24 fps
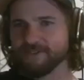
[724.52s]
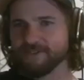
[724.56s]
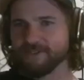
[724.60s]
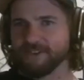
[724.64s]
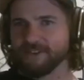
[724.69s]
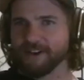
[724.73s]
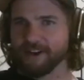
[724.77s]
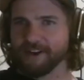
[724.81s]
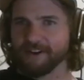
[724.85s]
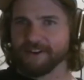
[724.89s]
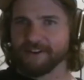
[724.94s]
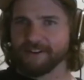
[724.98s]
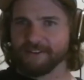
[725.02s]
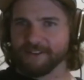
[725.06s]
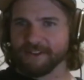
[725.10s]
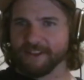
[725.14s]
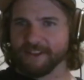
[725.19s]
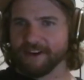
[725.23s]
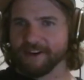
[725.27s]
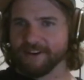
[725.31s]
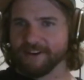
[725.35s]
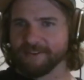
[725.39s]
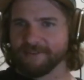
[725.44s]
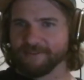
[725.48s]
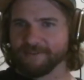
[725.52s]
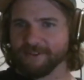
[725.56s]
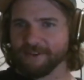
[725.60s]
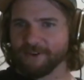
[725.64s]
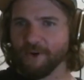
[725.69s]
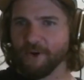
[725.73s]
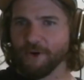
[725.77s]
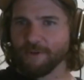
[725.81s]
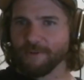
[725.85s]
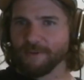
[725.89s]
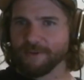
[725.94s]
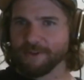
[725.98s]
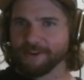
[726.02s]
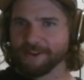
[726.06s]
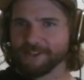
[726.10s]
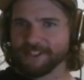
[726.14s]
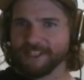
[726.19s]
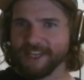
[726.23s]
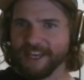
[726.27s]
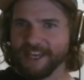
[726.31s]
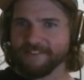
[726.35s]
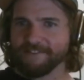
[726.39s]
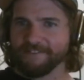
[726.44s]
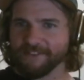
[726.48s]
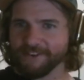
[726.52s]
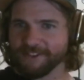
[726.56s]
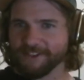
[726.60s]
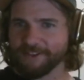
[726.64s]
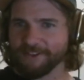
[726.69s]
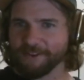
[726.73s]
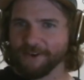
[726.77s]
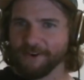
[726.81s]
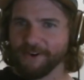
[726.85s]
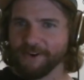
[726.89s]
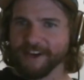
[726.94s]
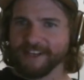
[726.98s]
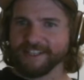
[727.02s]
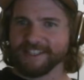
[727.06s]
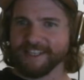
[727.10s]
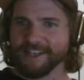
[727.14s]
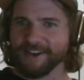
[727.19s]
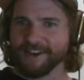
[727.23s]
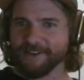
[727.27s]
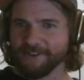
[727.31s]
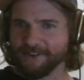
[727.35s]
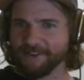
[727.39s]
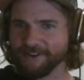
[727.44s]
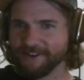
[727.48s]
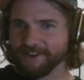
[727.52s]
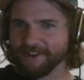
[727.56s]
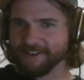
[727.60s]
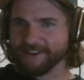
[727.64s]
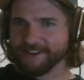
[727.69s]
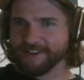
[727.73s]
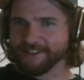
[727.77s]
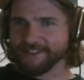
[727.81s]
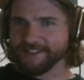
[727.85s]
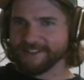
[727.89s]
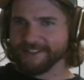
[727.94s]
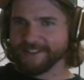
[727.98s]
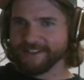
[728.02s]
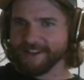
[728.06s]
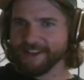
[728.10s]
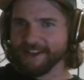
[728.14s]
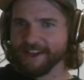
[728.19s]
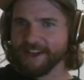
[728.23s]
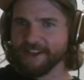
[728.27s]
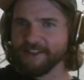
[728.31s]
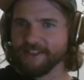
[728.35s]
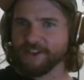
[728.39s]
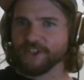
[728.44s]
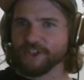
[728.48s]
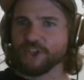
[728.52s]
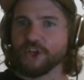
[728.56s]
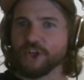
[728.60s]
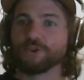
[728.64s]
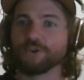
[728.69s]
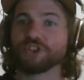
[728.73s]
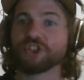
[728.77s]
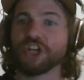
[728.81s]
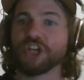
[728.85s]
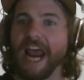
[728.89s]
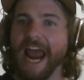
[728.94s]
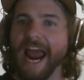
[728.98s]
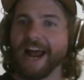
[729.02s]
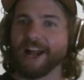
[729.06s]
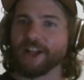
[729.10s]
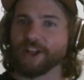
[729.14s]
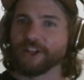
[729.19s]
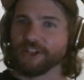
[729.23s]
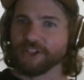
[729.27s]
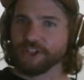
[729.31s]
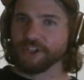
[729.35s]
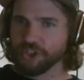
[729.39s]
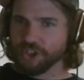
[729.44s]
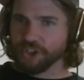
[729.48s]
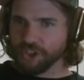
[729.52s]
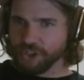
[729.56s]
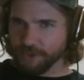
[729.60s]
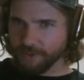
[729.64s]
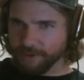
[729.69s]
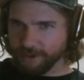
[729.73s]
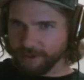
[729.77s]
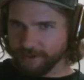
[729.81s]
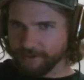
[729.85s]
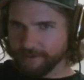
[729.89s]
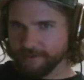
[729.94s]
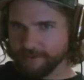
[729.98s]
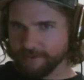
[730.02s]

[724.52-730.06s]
they're normal, they're safe. There's nothing crazy going on. There's no challenge to it.